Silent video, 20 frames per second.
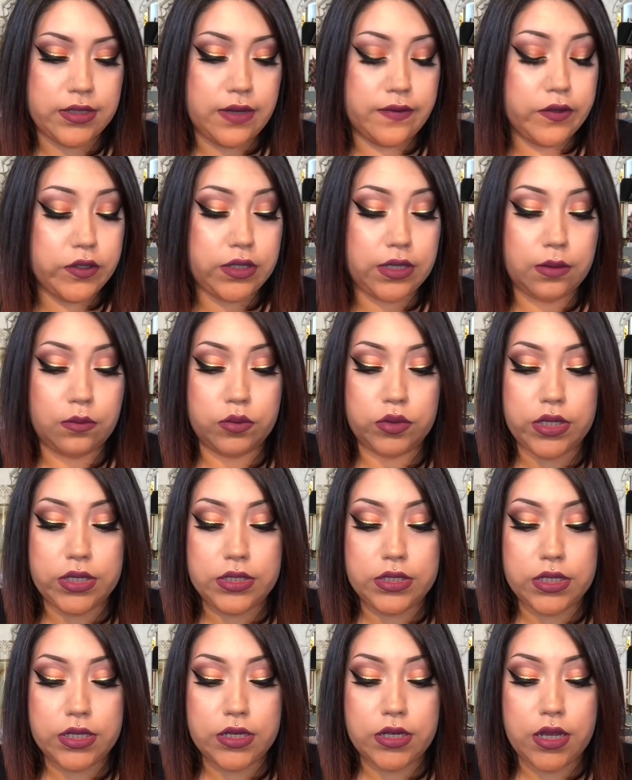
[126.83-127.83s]
Everything
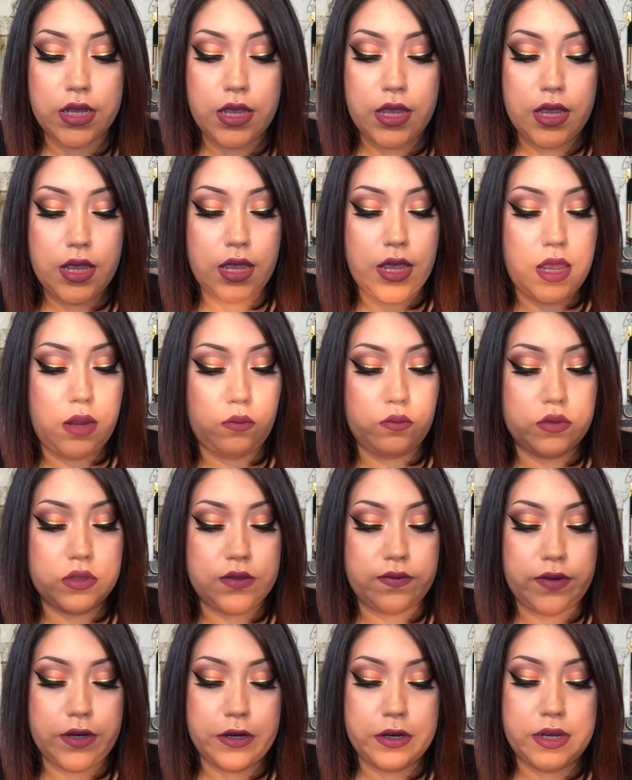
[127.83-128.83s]
blended and was
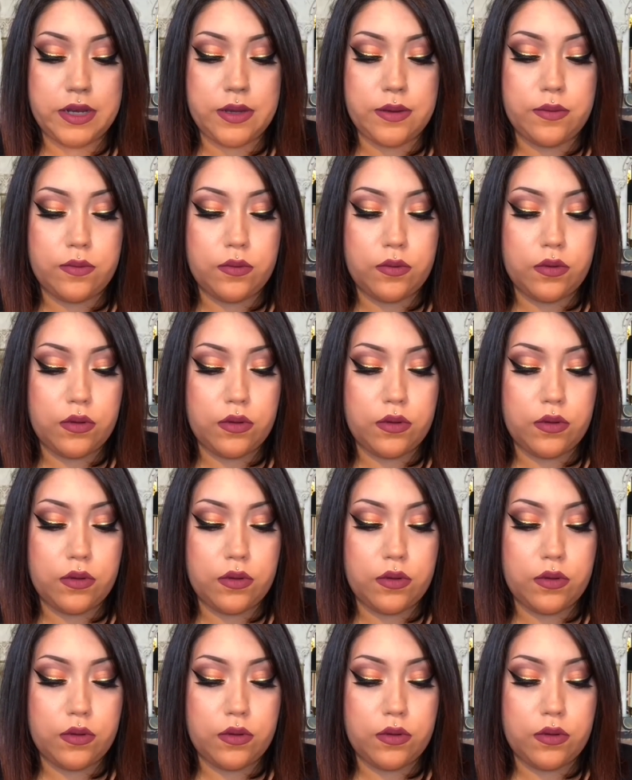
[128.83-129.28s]
very